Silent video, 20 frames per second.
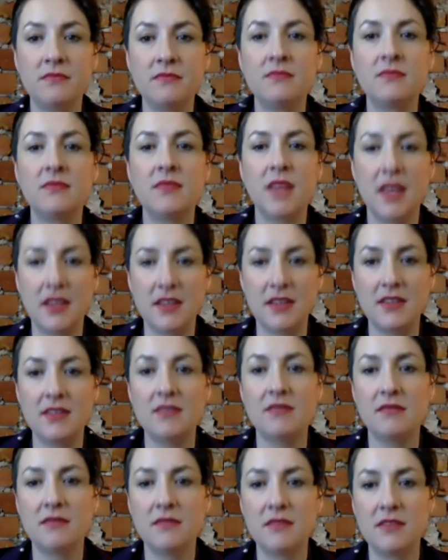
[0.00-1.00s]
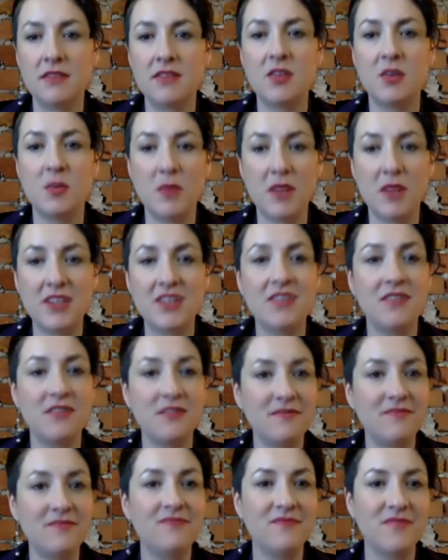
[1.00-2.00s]
Yes, so much of
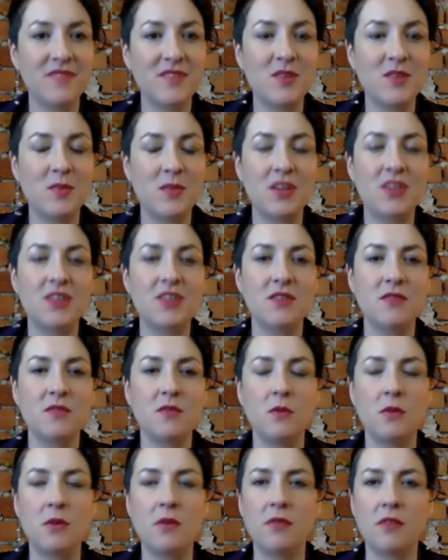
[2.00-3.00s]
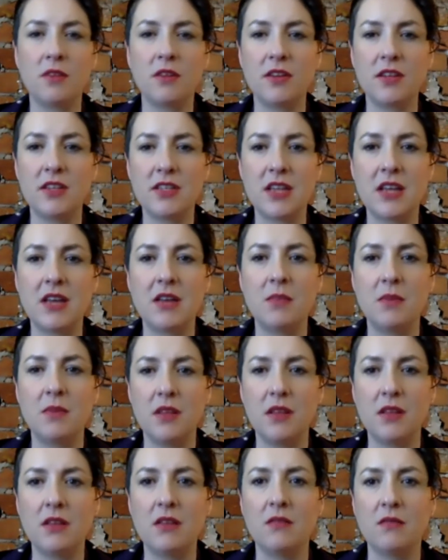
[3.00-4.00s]
what we've learned is how to be
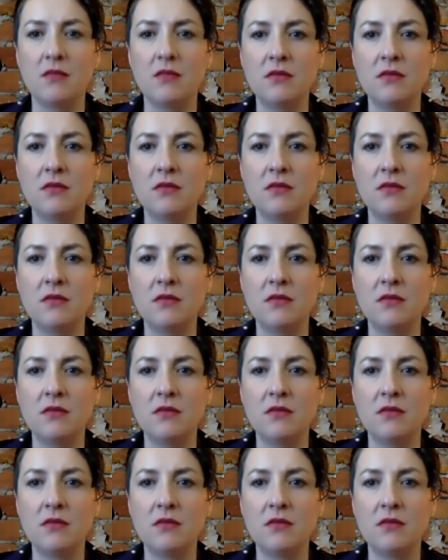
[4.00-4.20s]
alone.